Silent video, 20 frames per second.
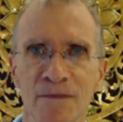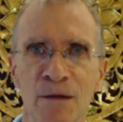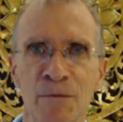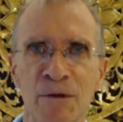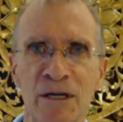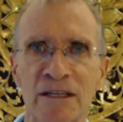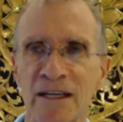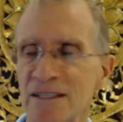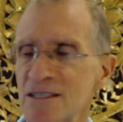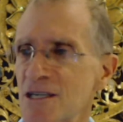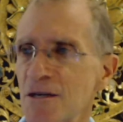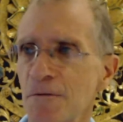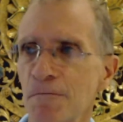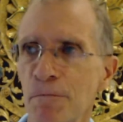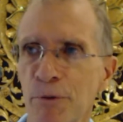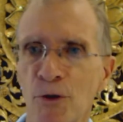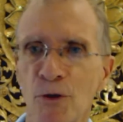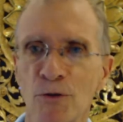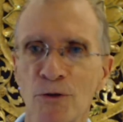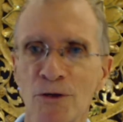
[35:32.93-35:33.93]
I mean, that's
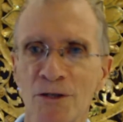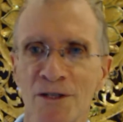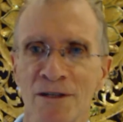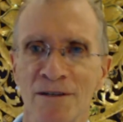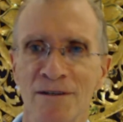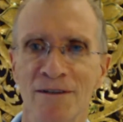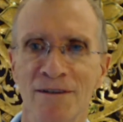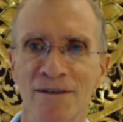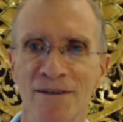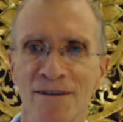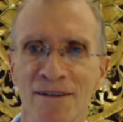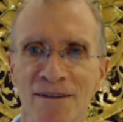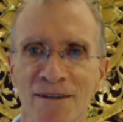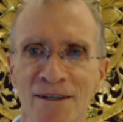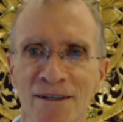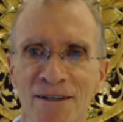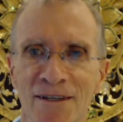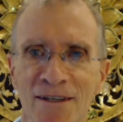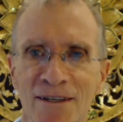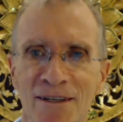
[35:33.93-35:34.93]
important.
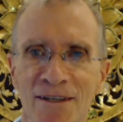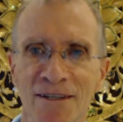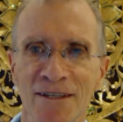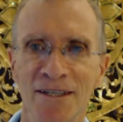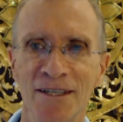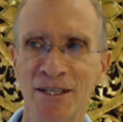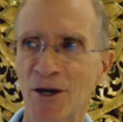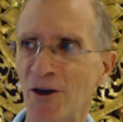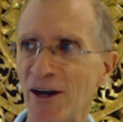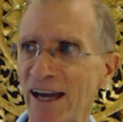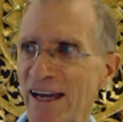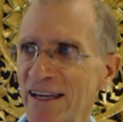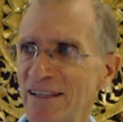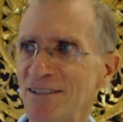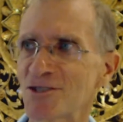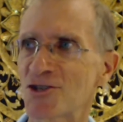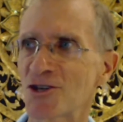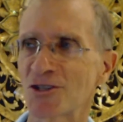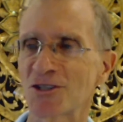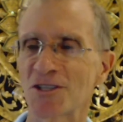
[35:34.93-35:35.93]
You know,
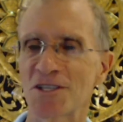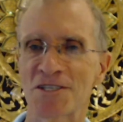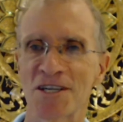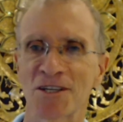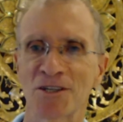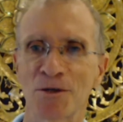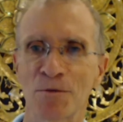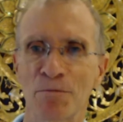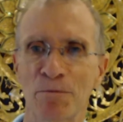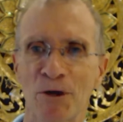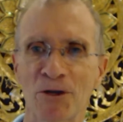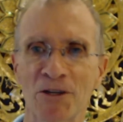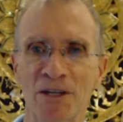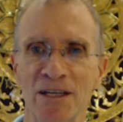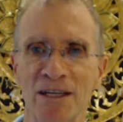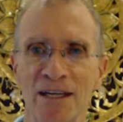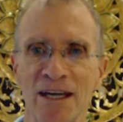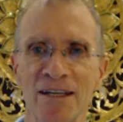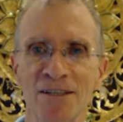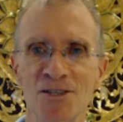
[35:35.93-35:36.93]
energizing your
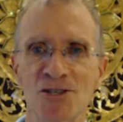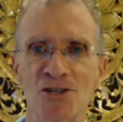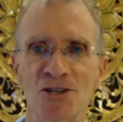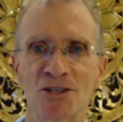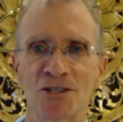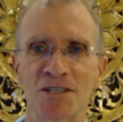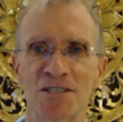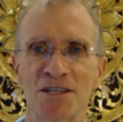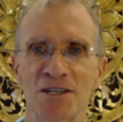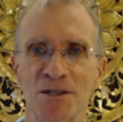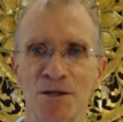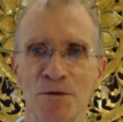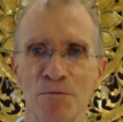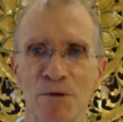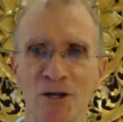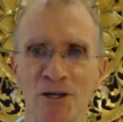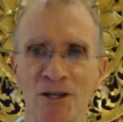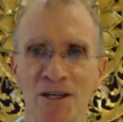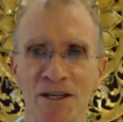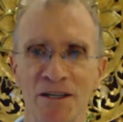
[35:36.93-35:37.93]
body, energizing your
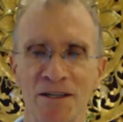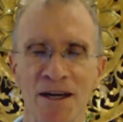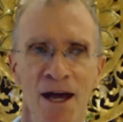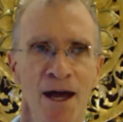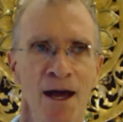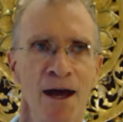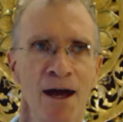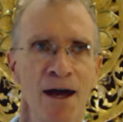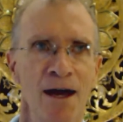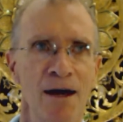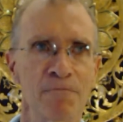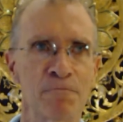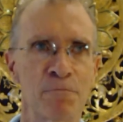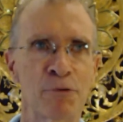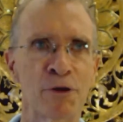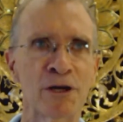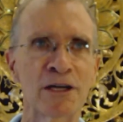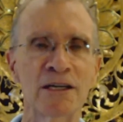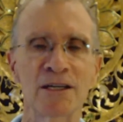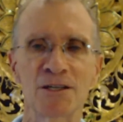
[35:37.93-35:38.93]
mind,
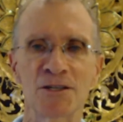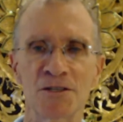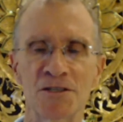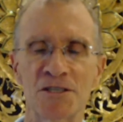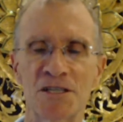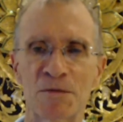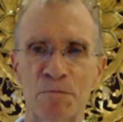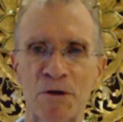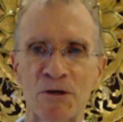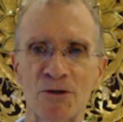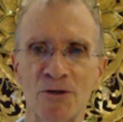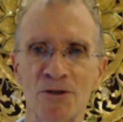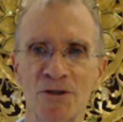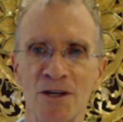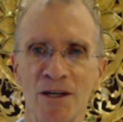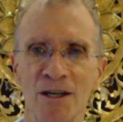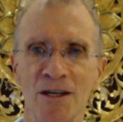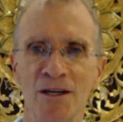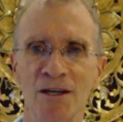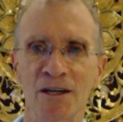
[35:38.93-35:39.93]
bringing your spirit
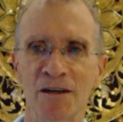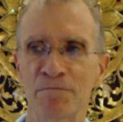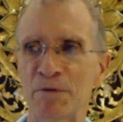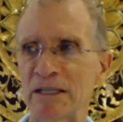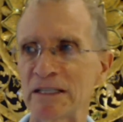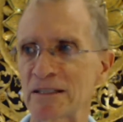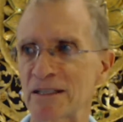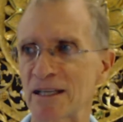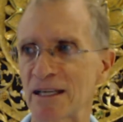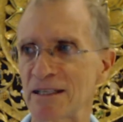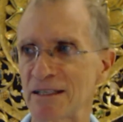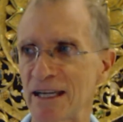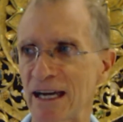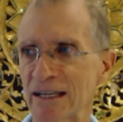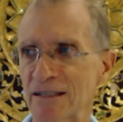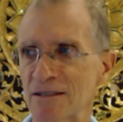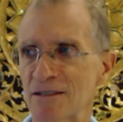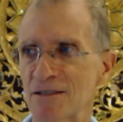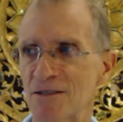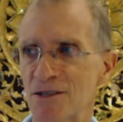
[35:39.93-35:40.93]
alive, being
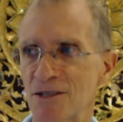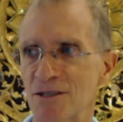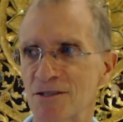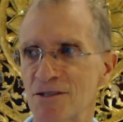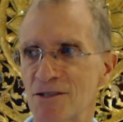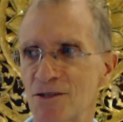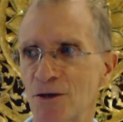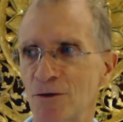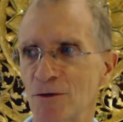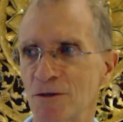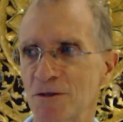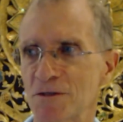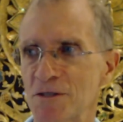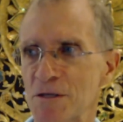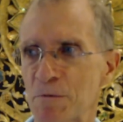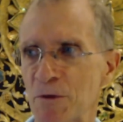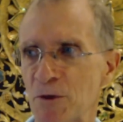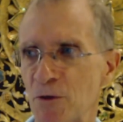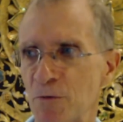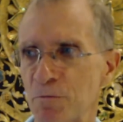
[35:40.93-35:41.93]
connected to your soul and
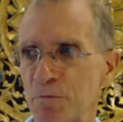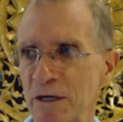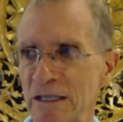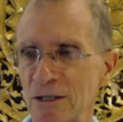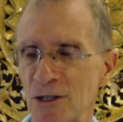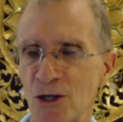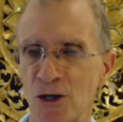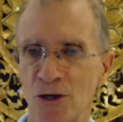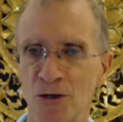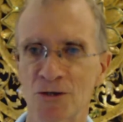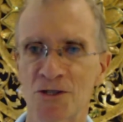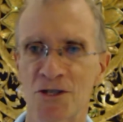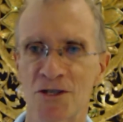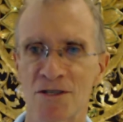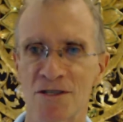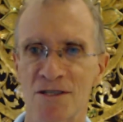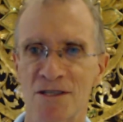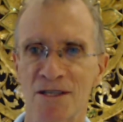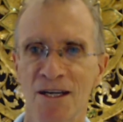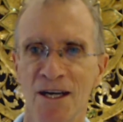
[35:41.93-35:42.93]
spirit, being
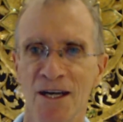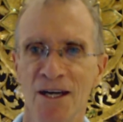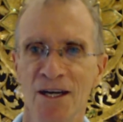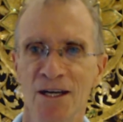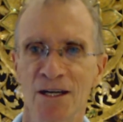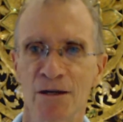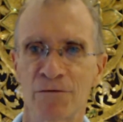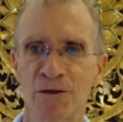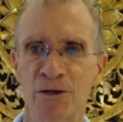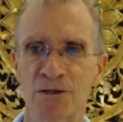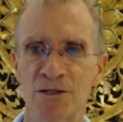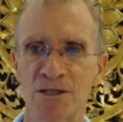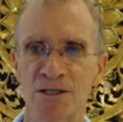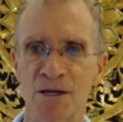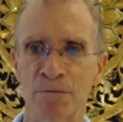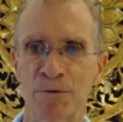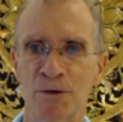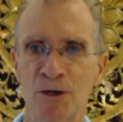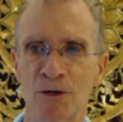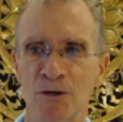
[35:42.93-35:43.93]
conscious of your
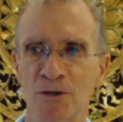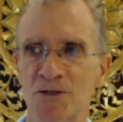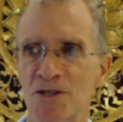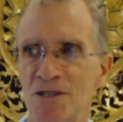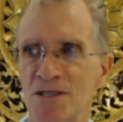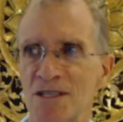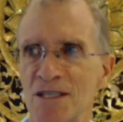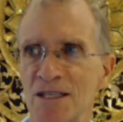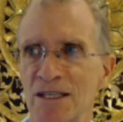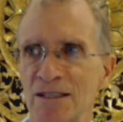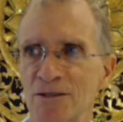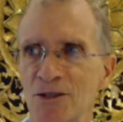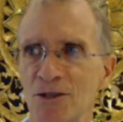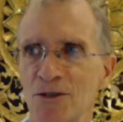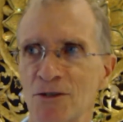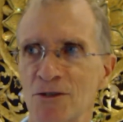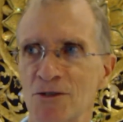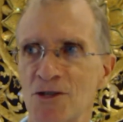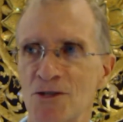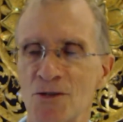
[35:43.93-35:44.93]
subconscious and
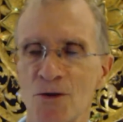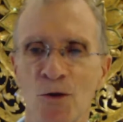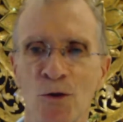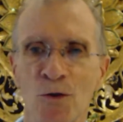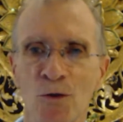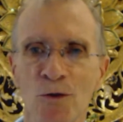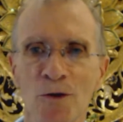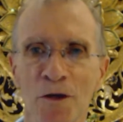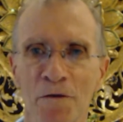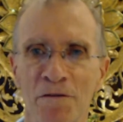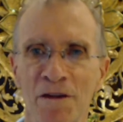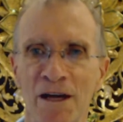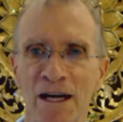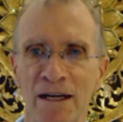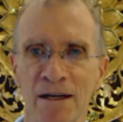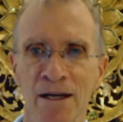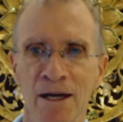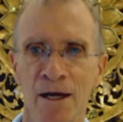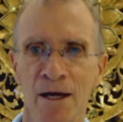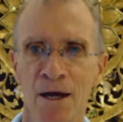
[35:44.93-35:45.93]
unconscious. All of
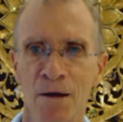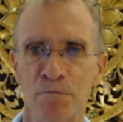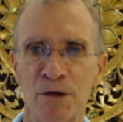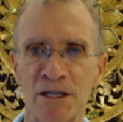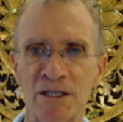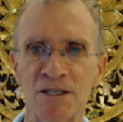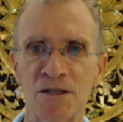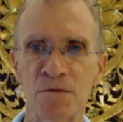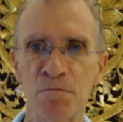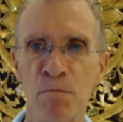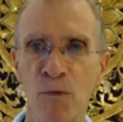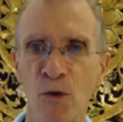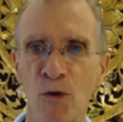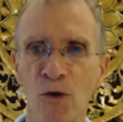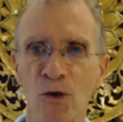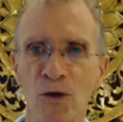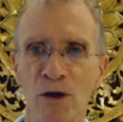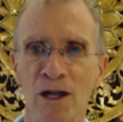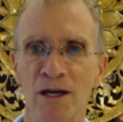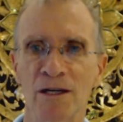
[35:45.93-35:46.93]
that brings
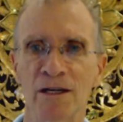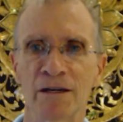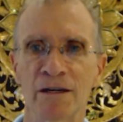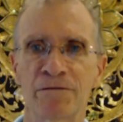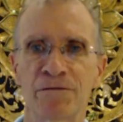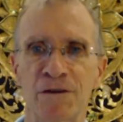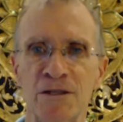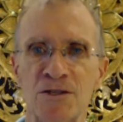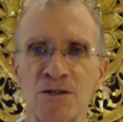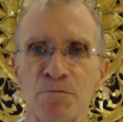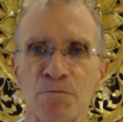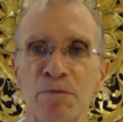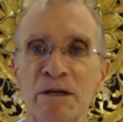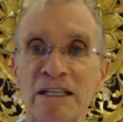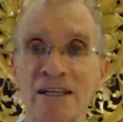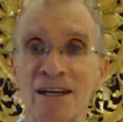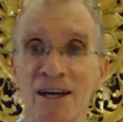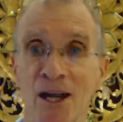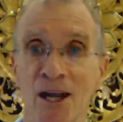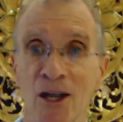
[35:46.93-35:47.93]
more life into
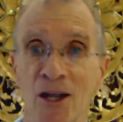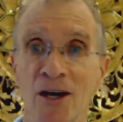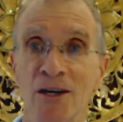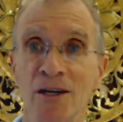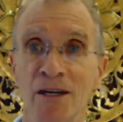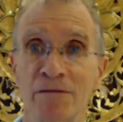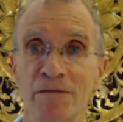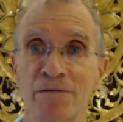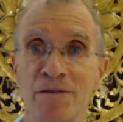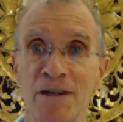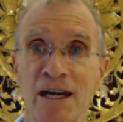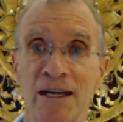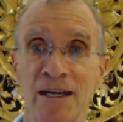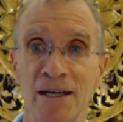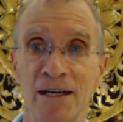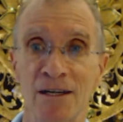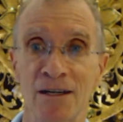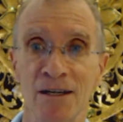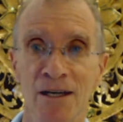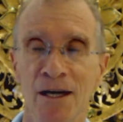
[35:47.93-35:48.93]
being alive
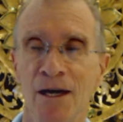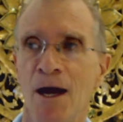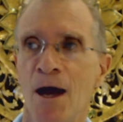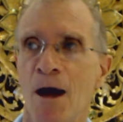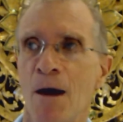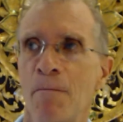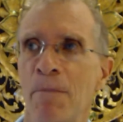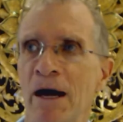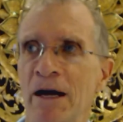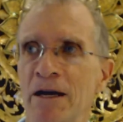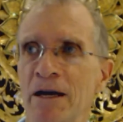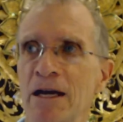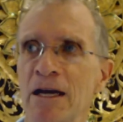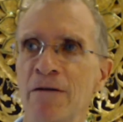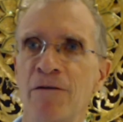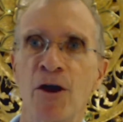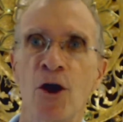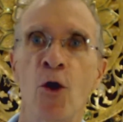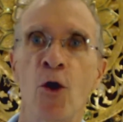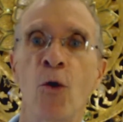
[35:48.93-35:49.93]
now. But
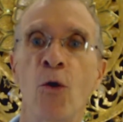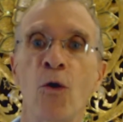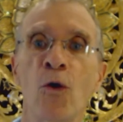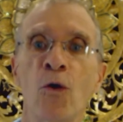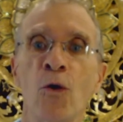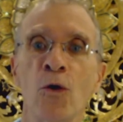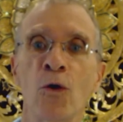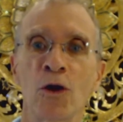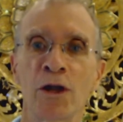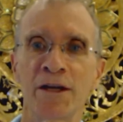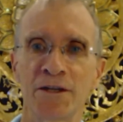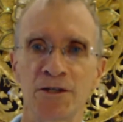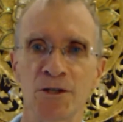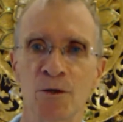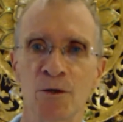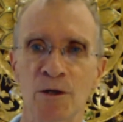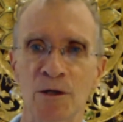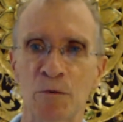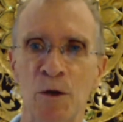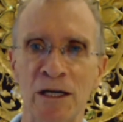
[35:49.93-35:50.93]
if it all hit
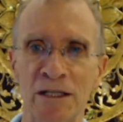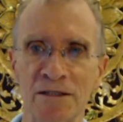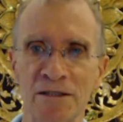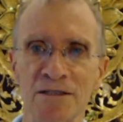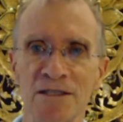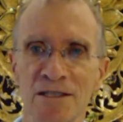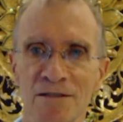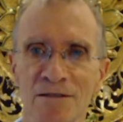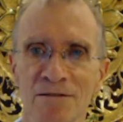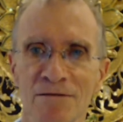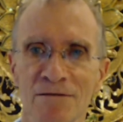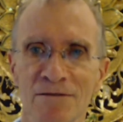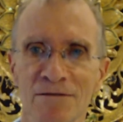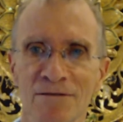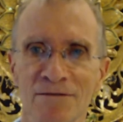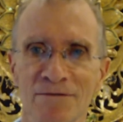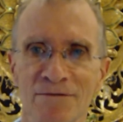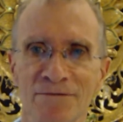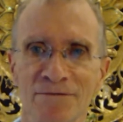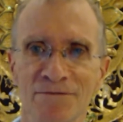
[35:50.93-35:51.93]
you at once,
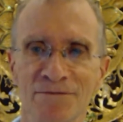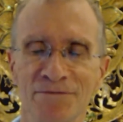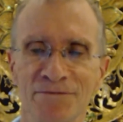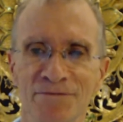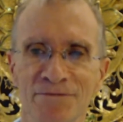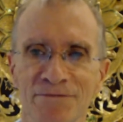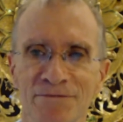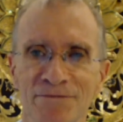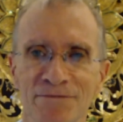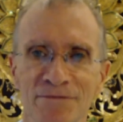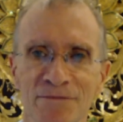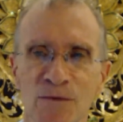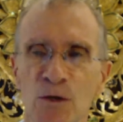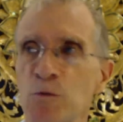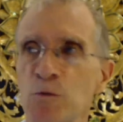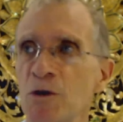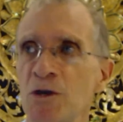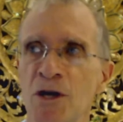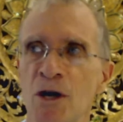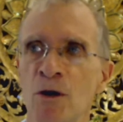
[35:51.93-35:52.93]
you
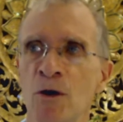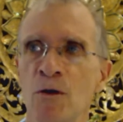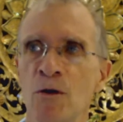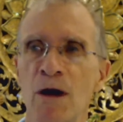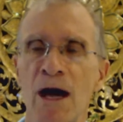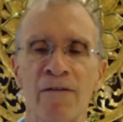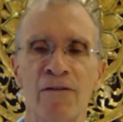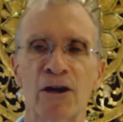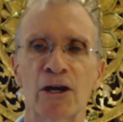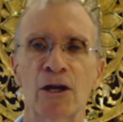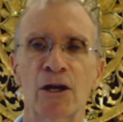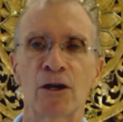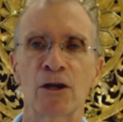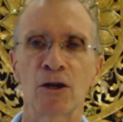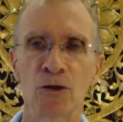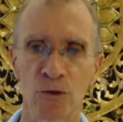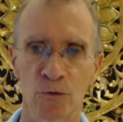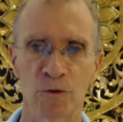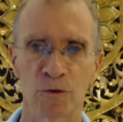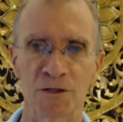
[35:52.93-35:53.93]
wouldn't have a
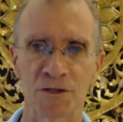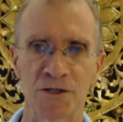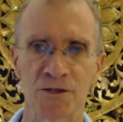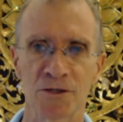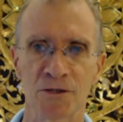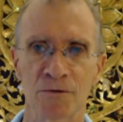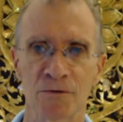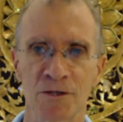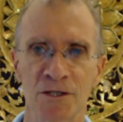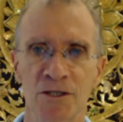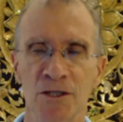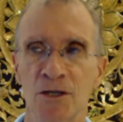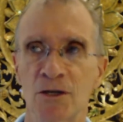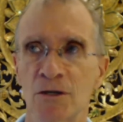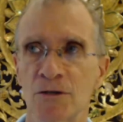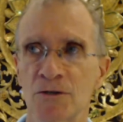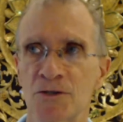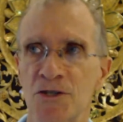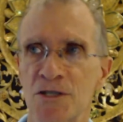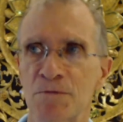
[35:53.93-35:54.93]
clue what to do with it. Your
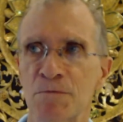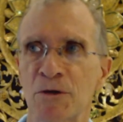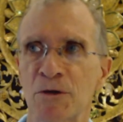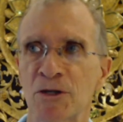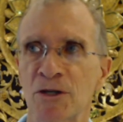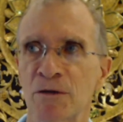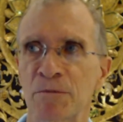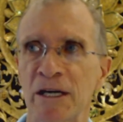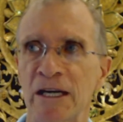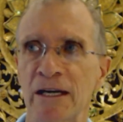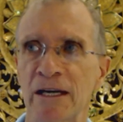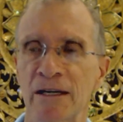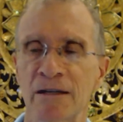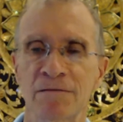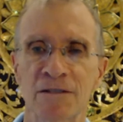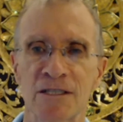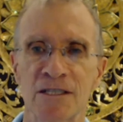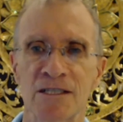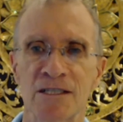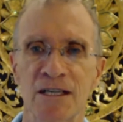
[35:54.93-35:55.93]
conscious mind would be out
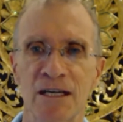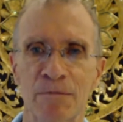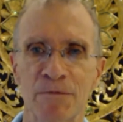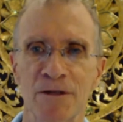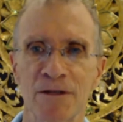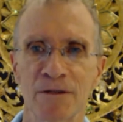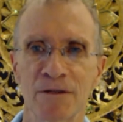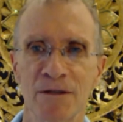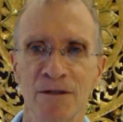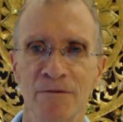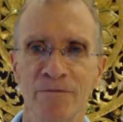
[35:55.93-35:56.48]
of its depth.